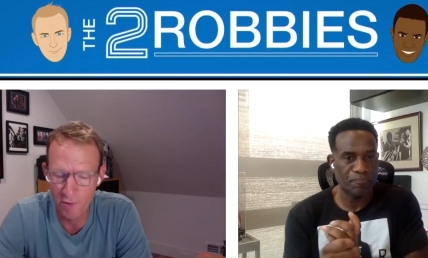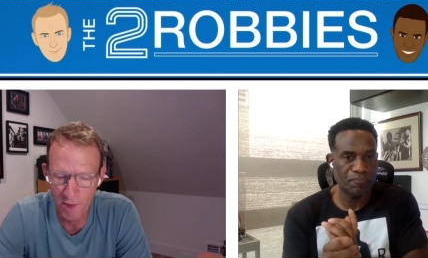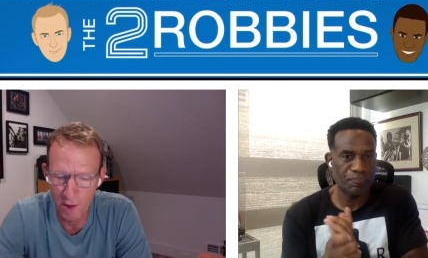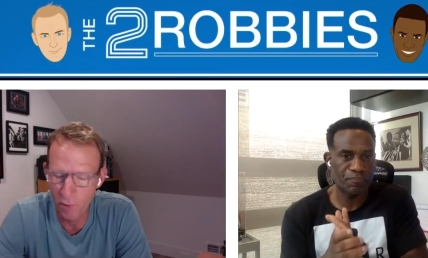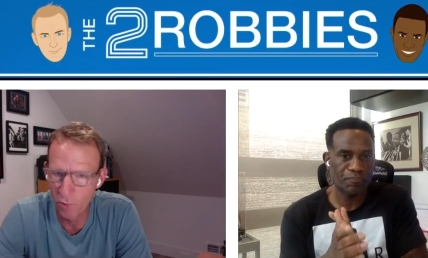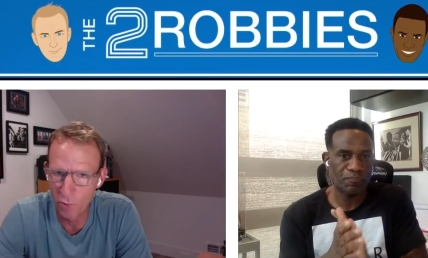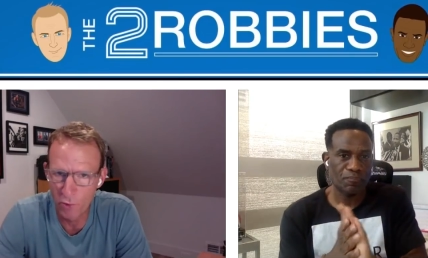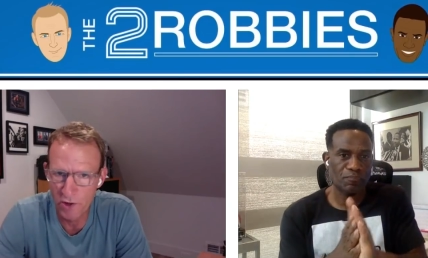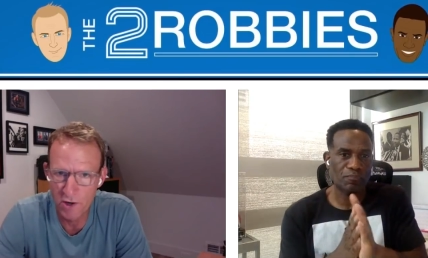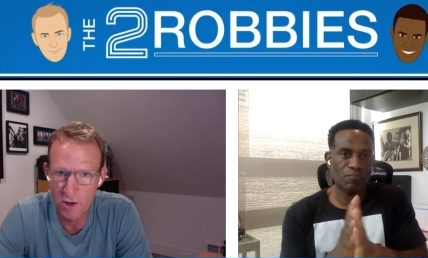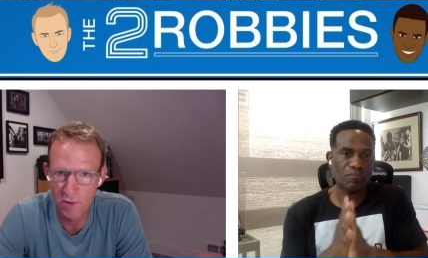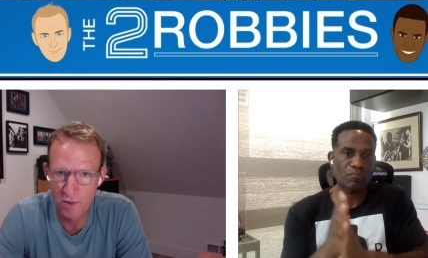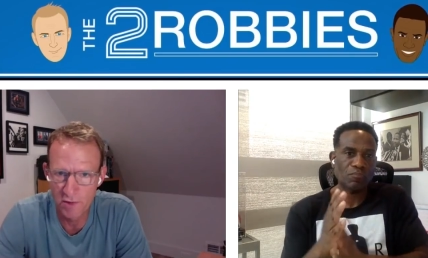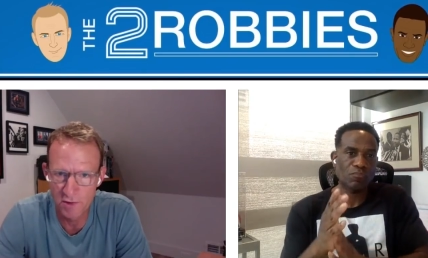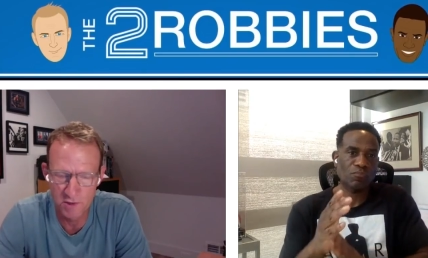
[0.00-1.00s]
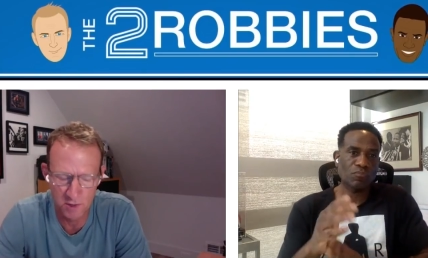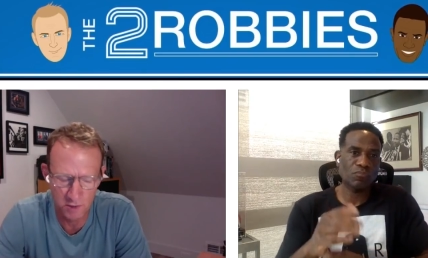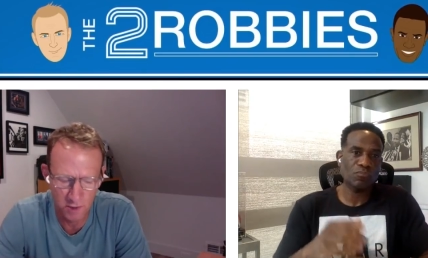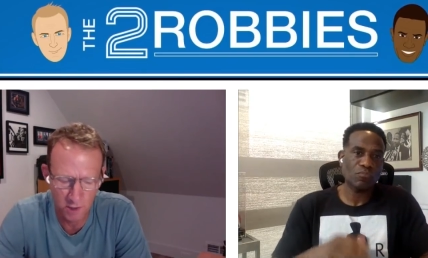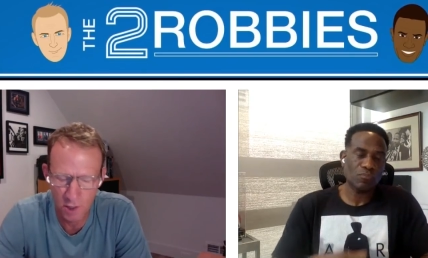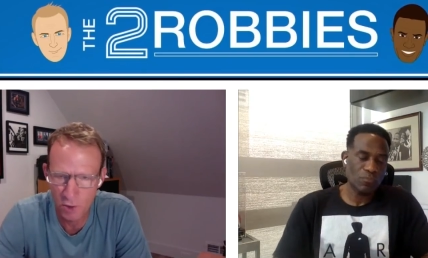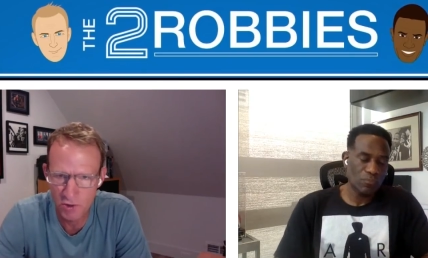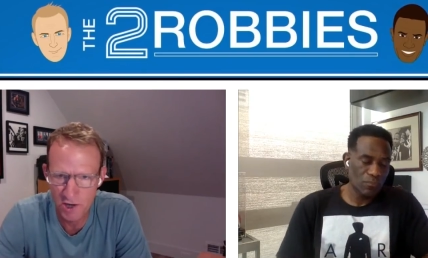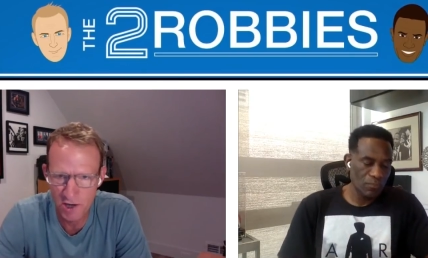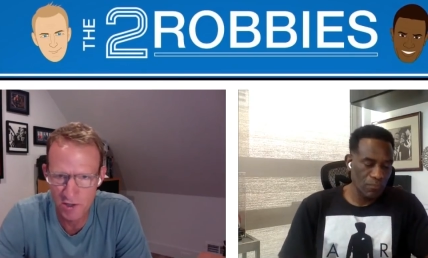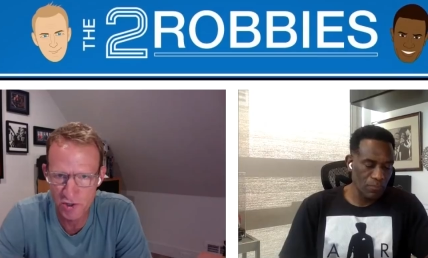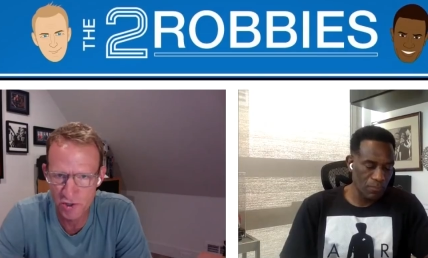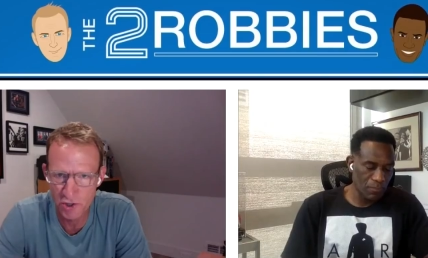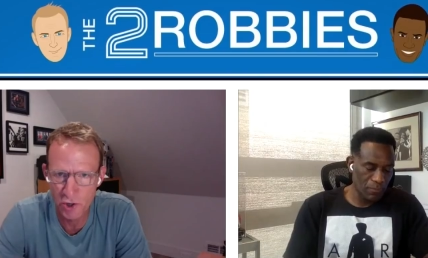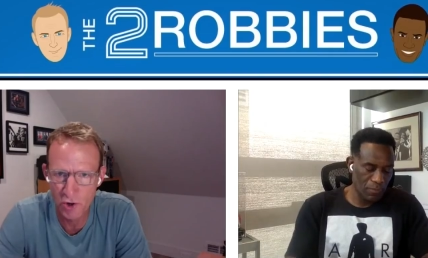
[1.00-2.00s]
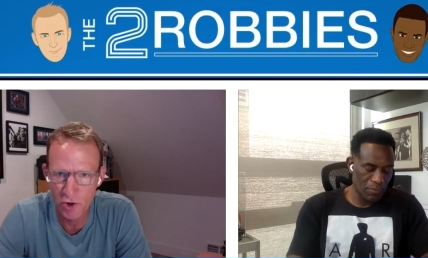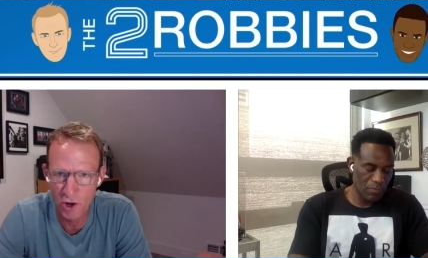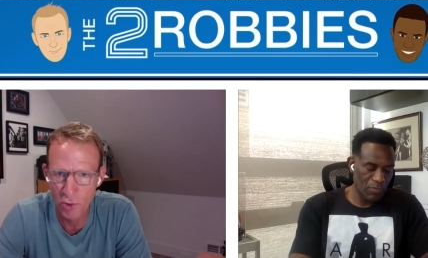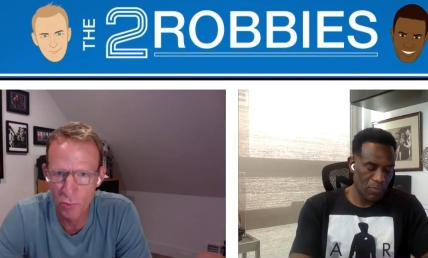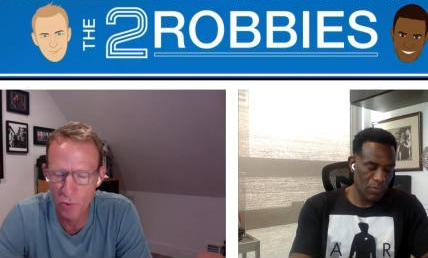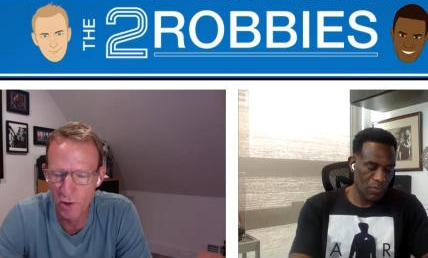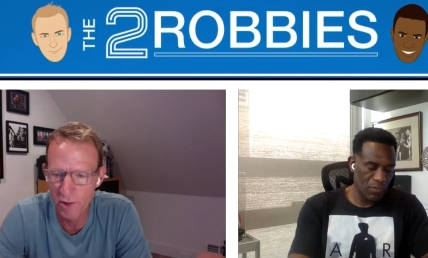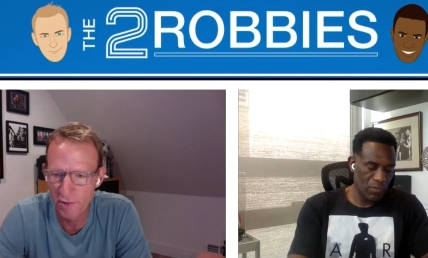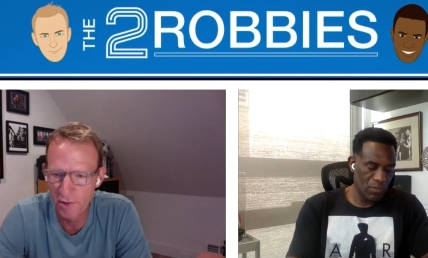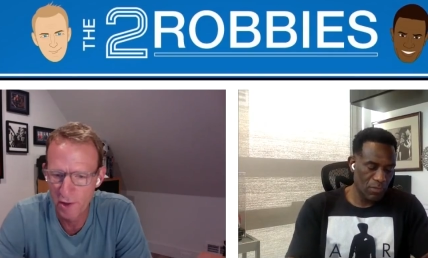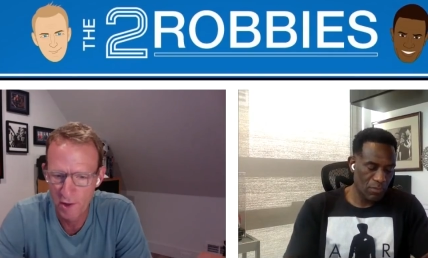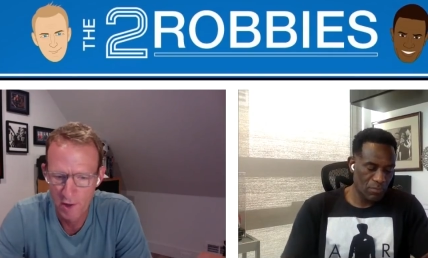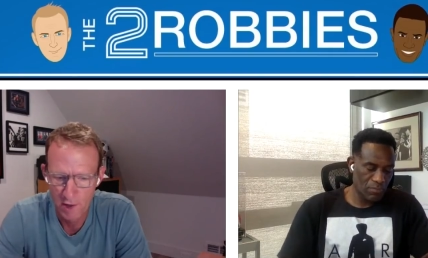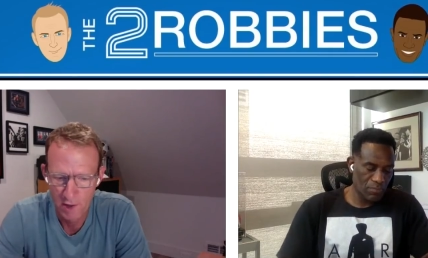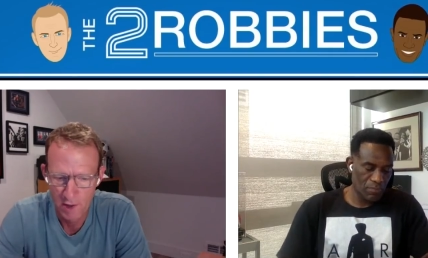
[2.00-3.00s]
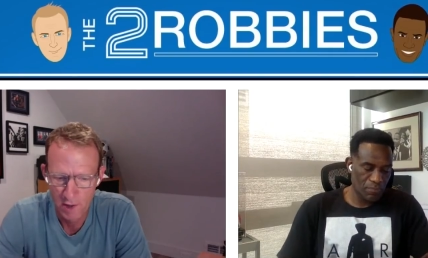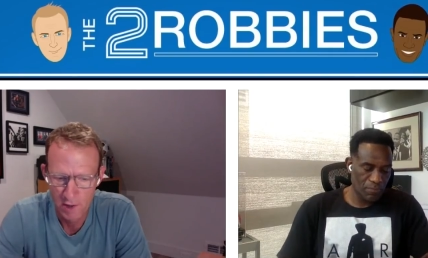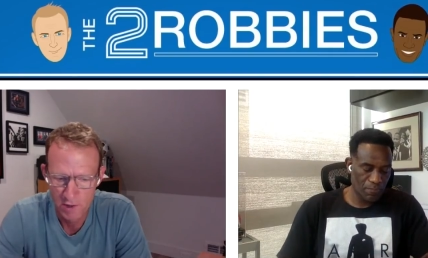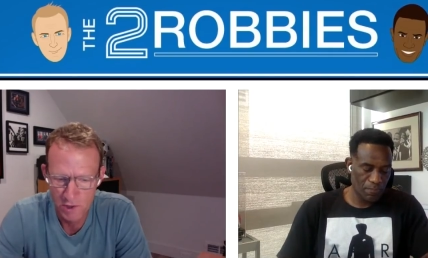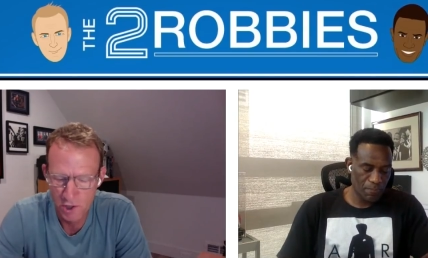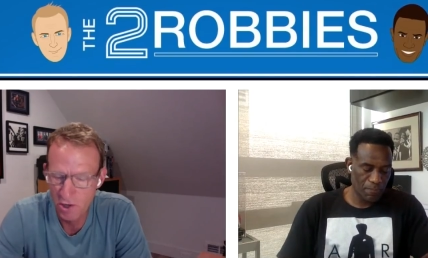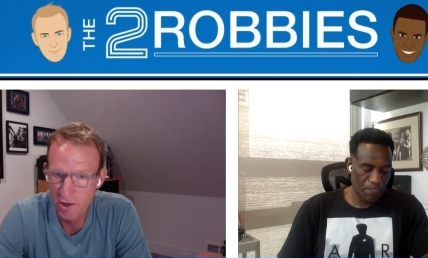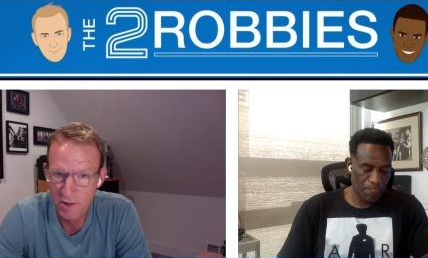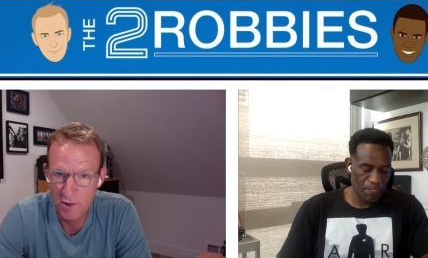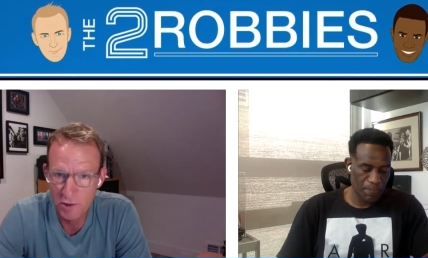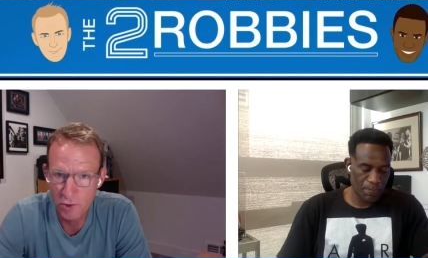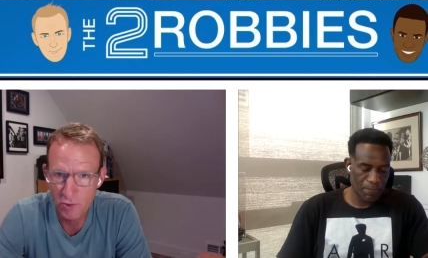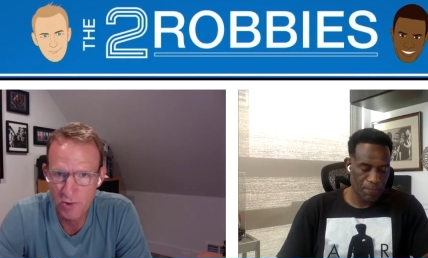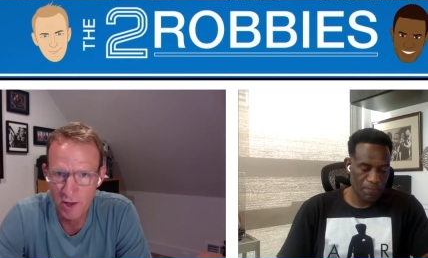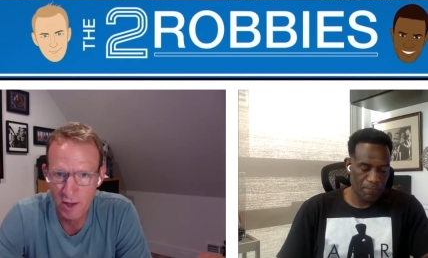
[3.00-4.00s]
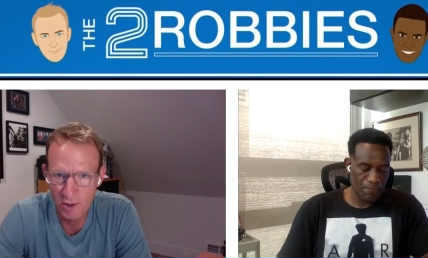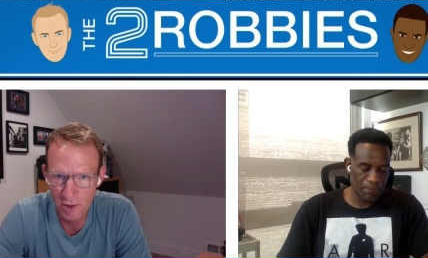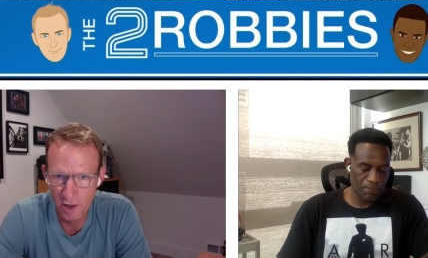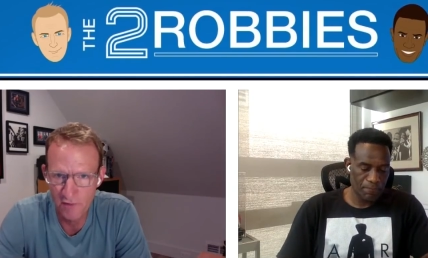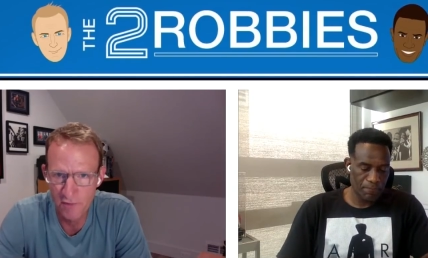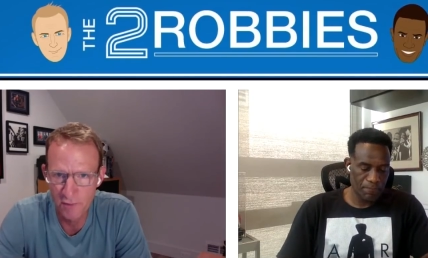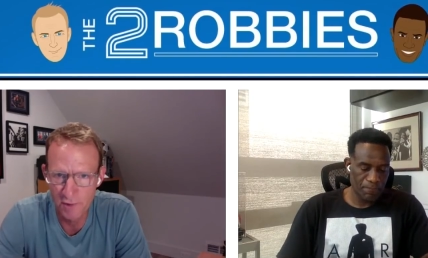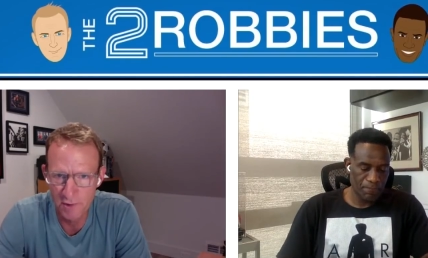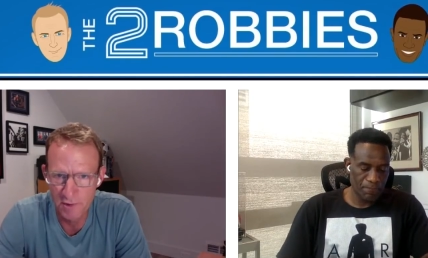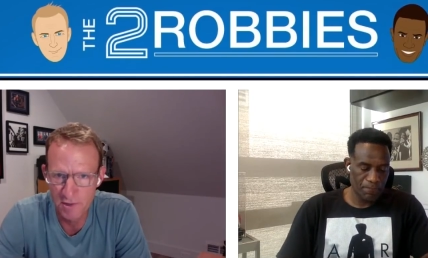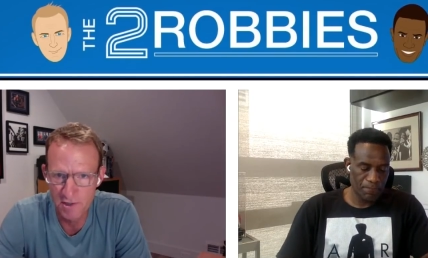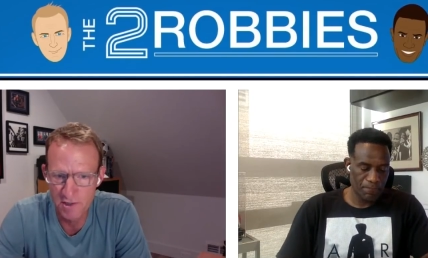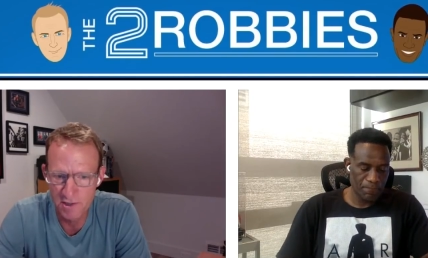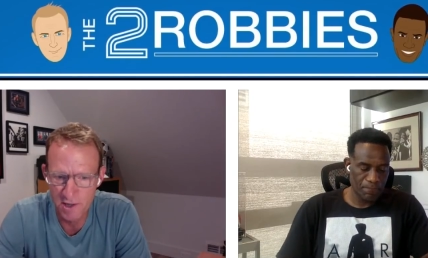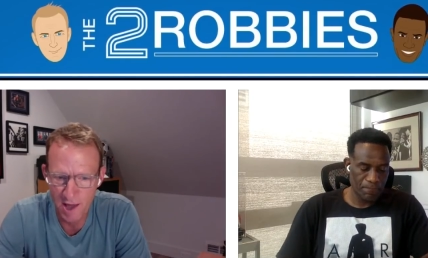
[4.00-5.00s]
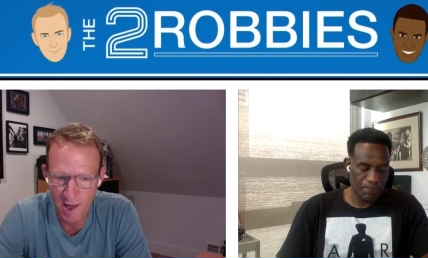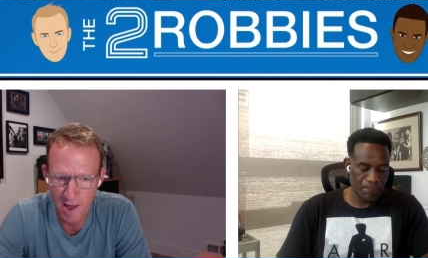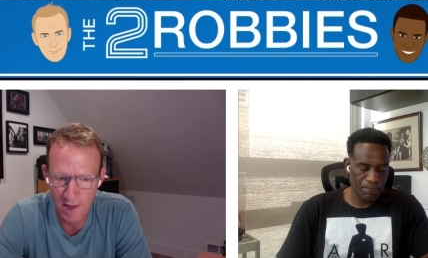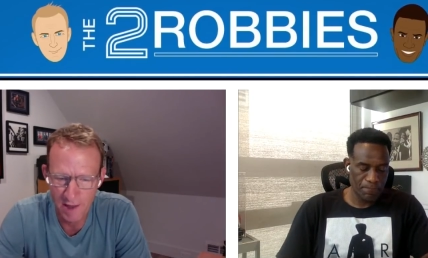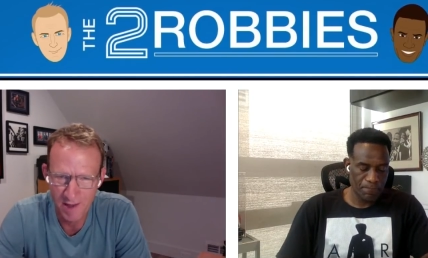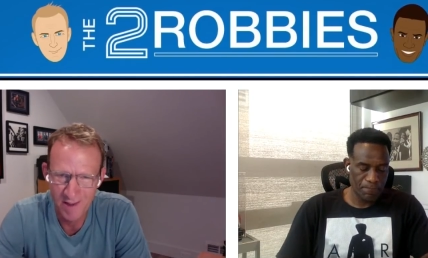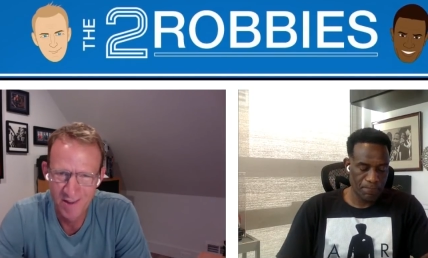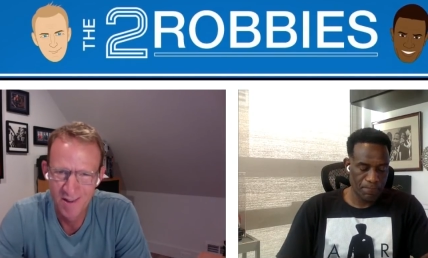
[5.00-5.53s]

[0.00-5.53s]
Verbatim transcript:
Speaker 1: Now, we know that there's negotiations going on with certainly the UK government to say,